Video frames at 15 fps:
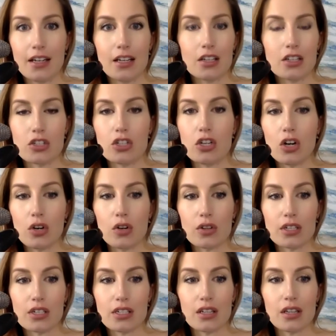There's
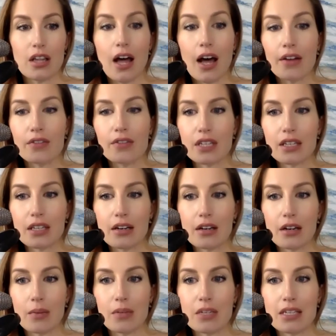a lot of skincare
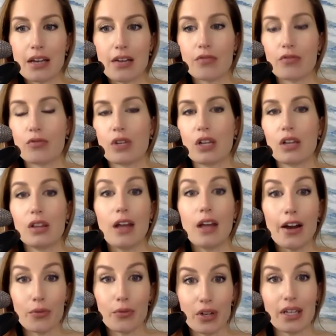companies that have a
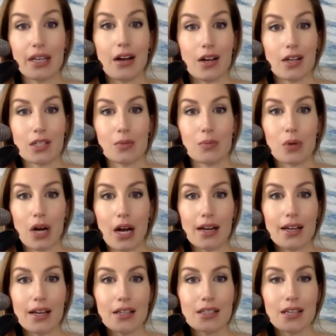lot of really awesome
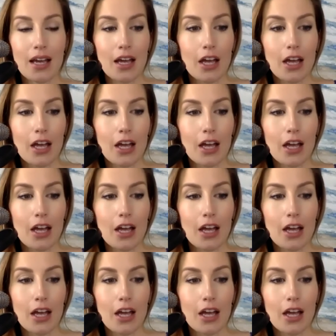products,